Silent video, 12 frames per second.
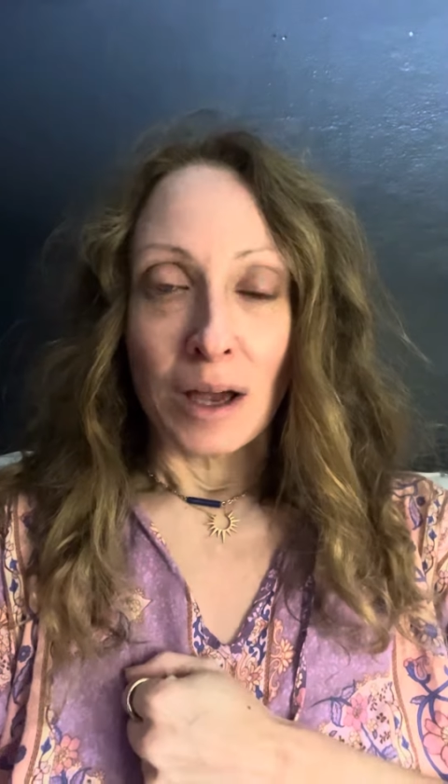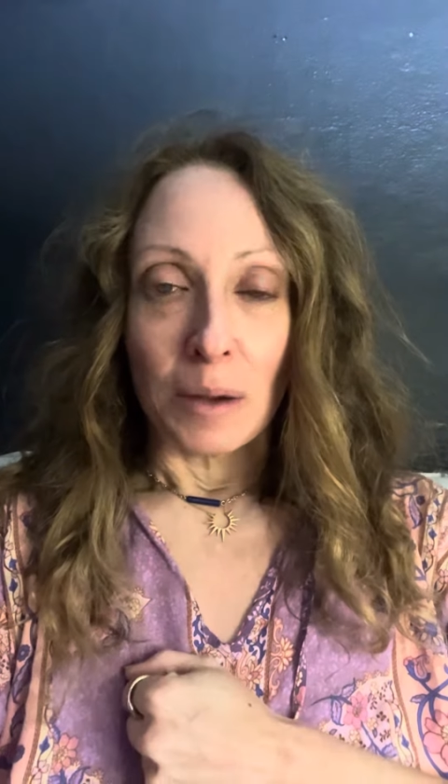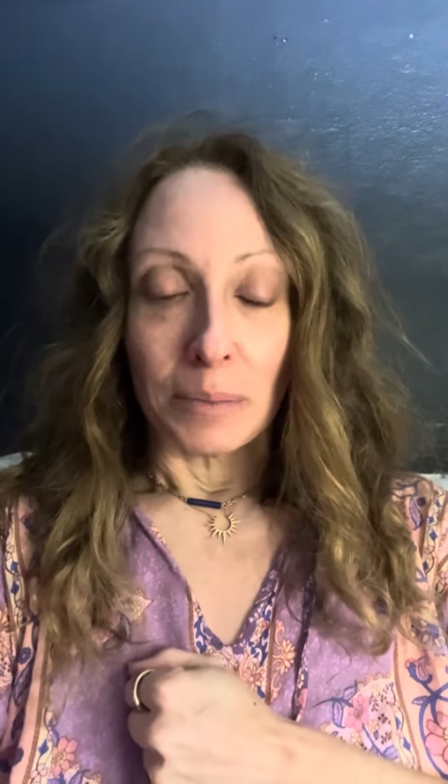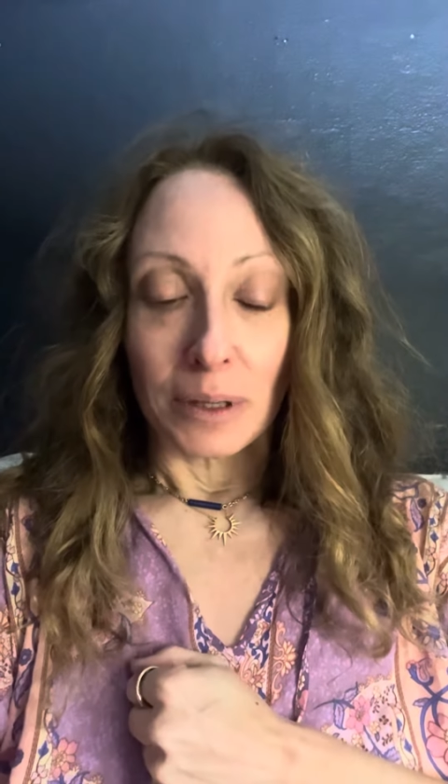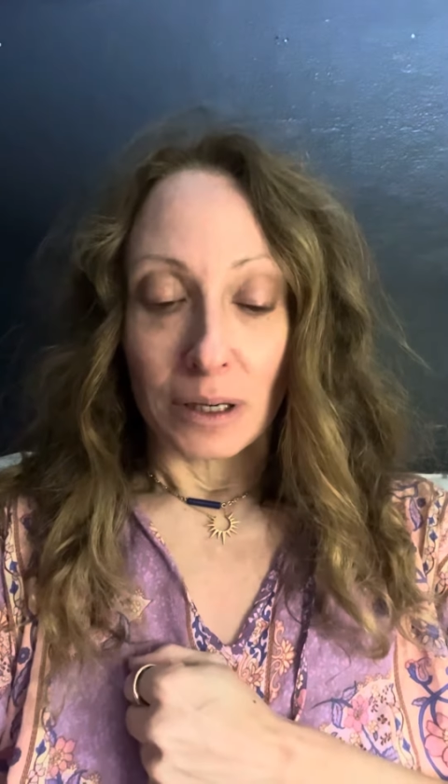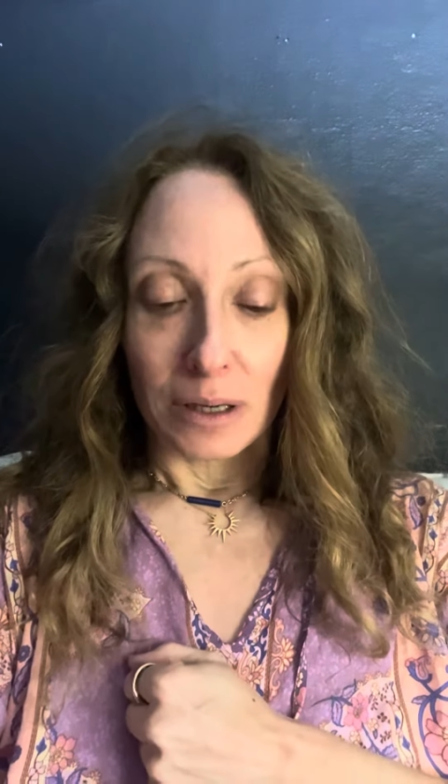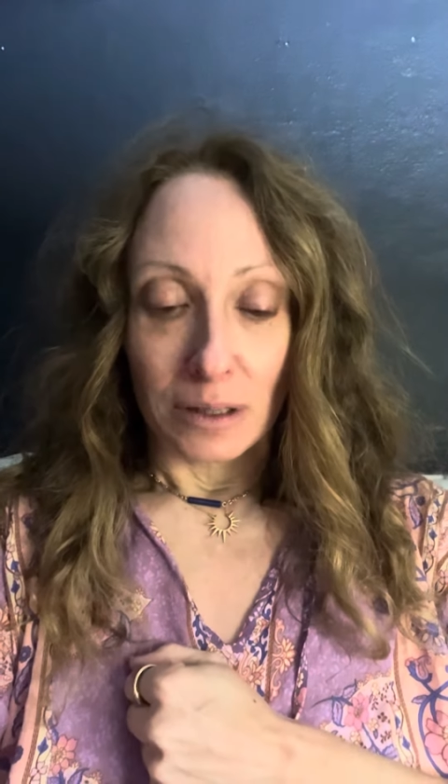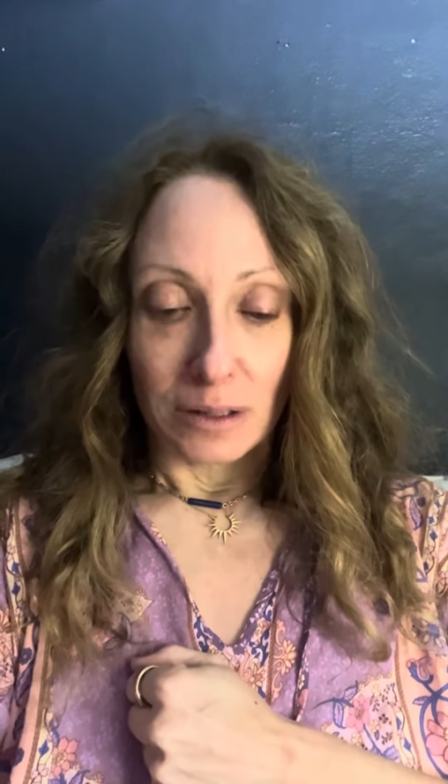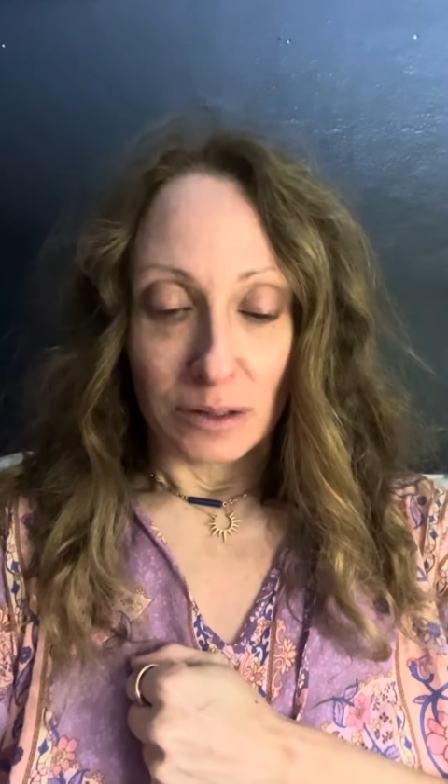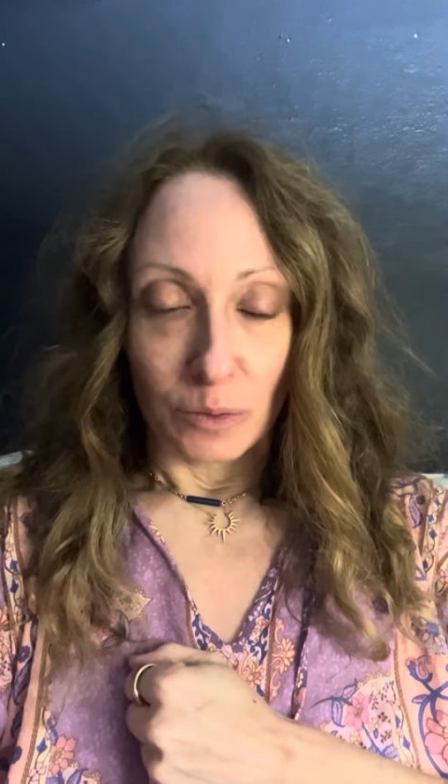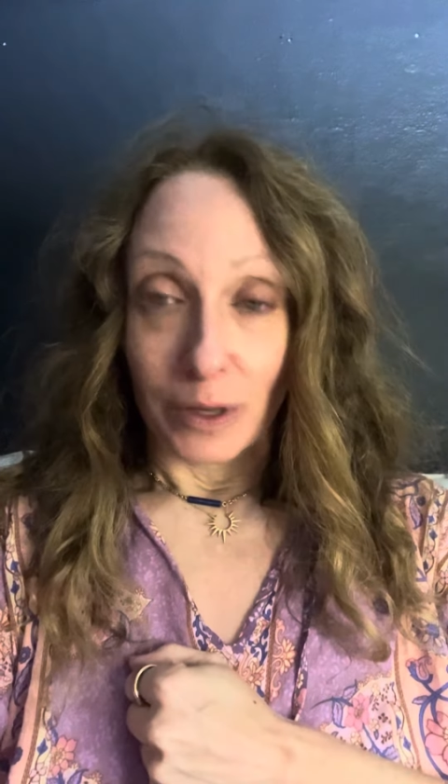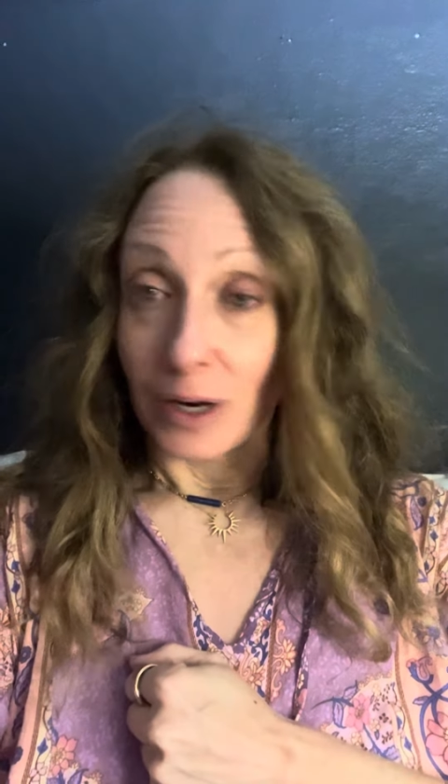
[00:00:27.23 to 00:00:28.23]
because
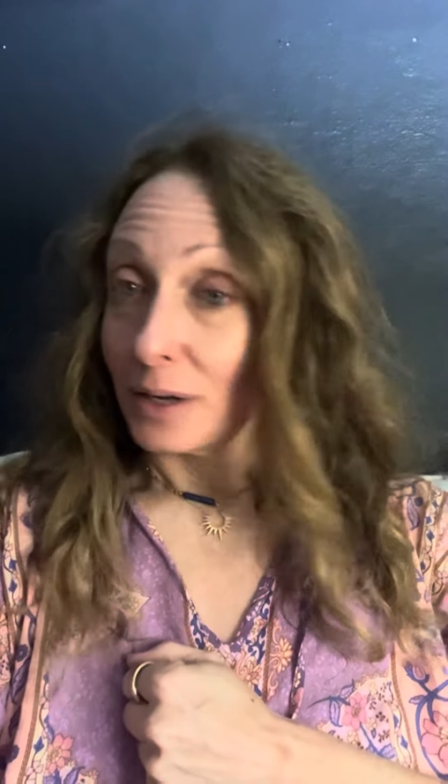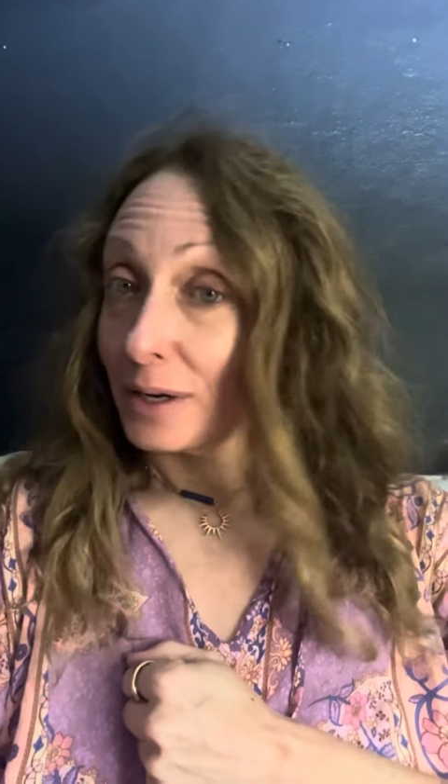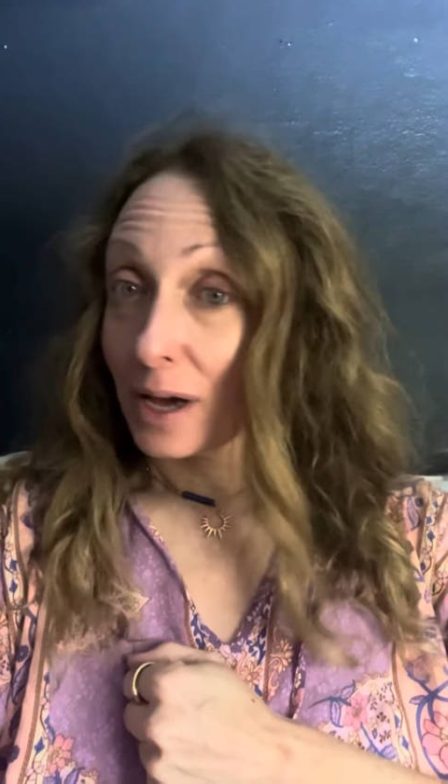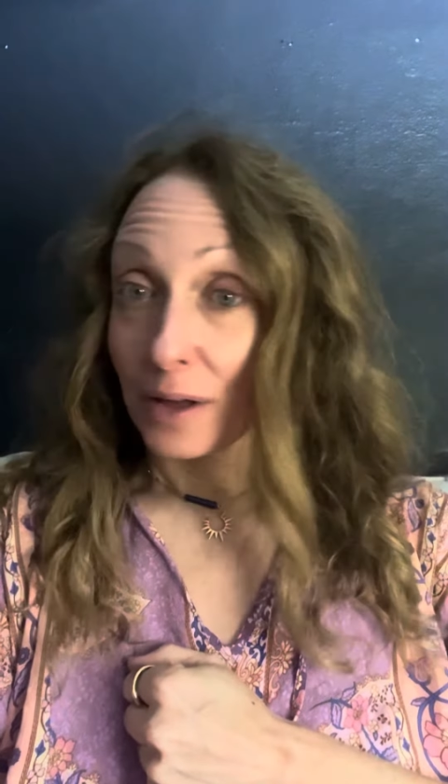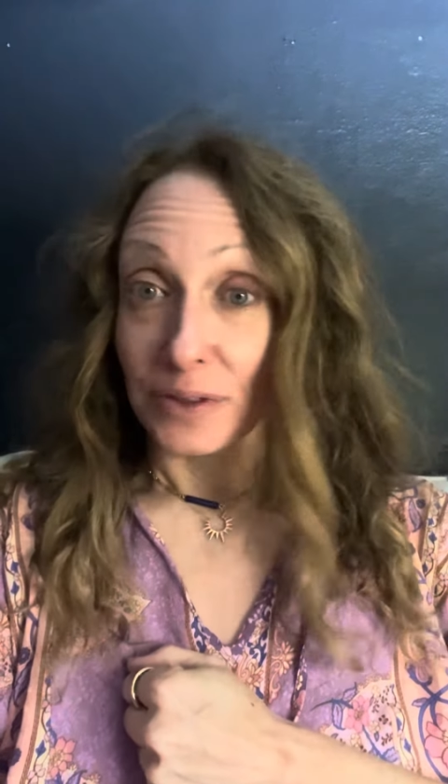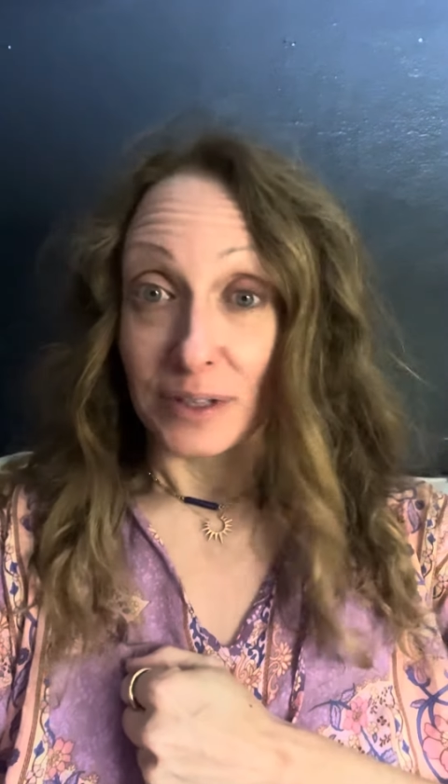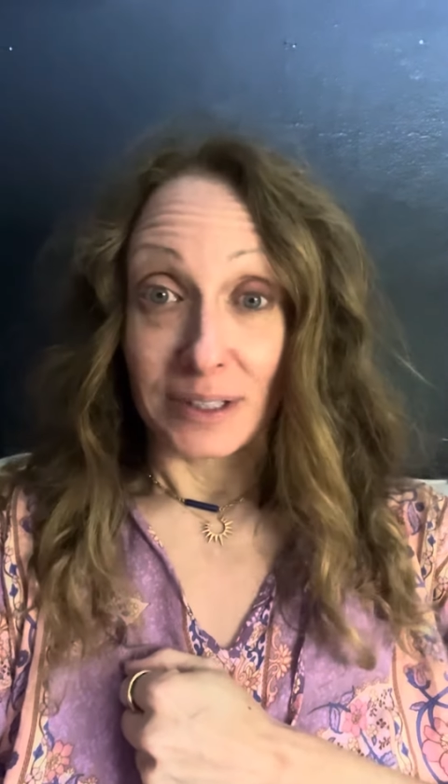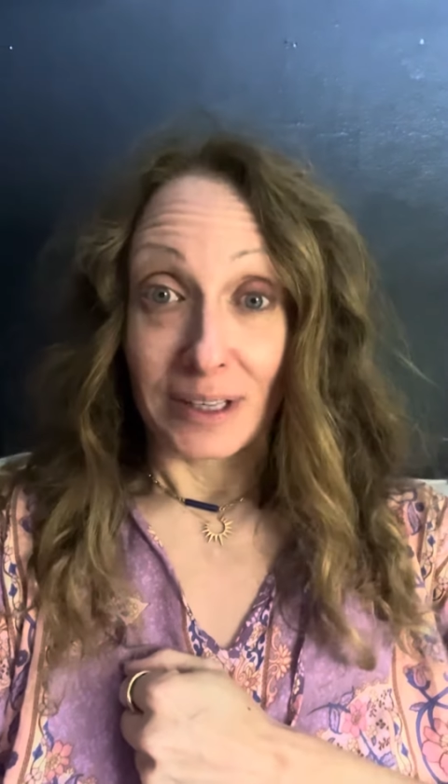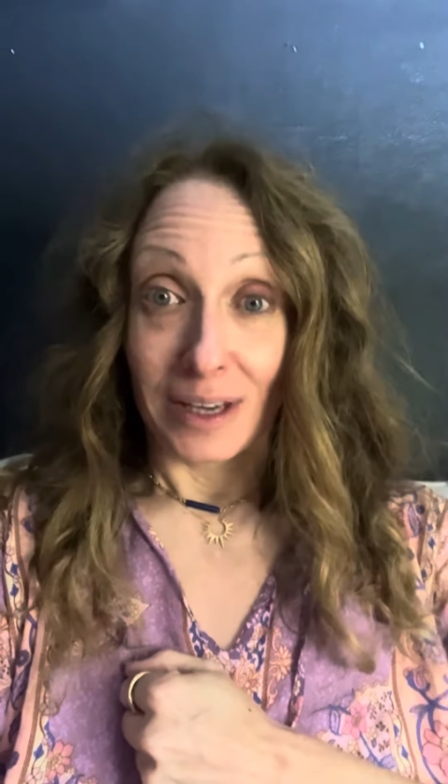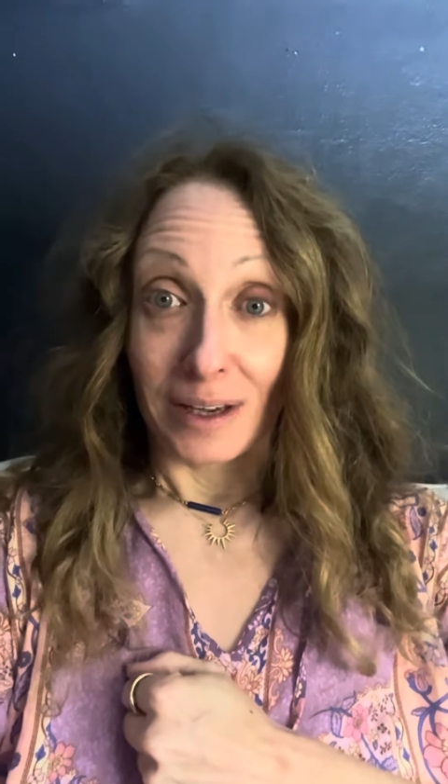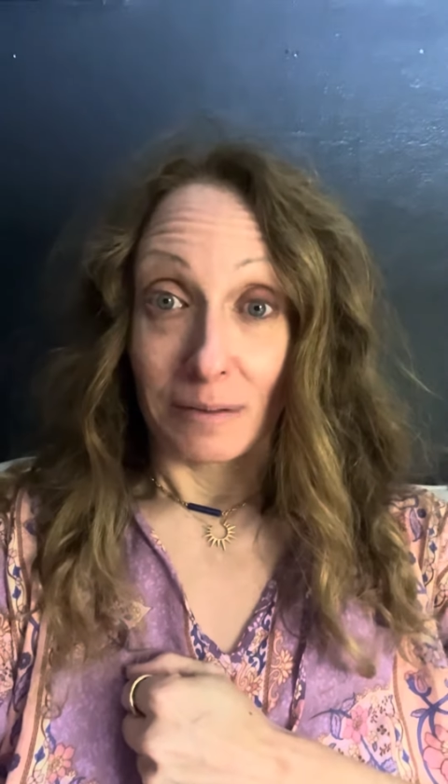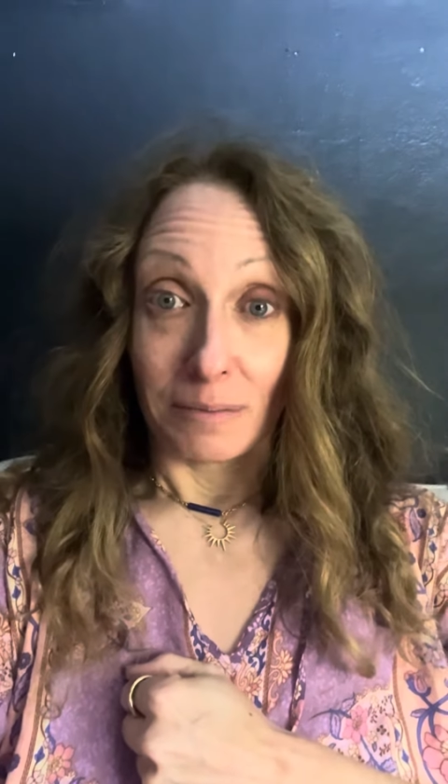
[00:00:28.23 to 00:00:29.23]
we are not the
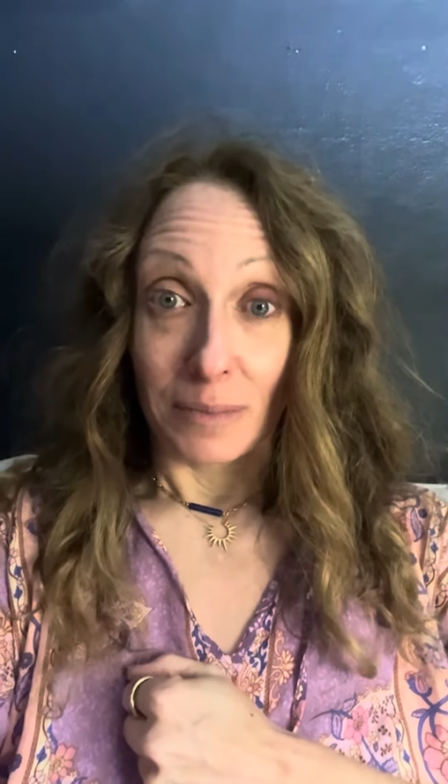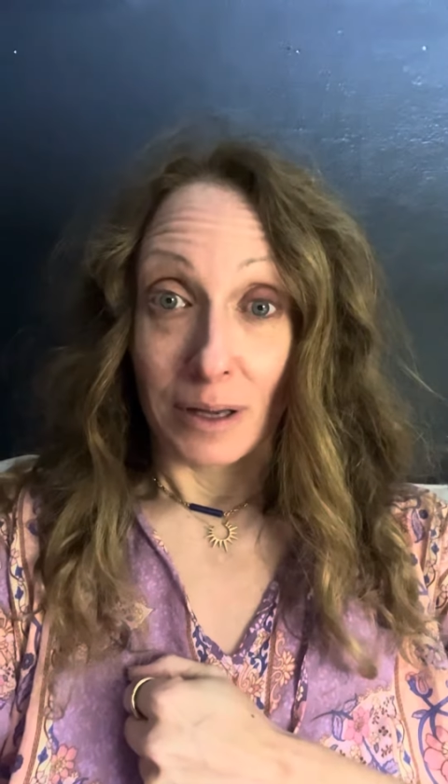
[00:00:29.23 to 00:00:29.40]
same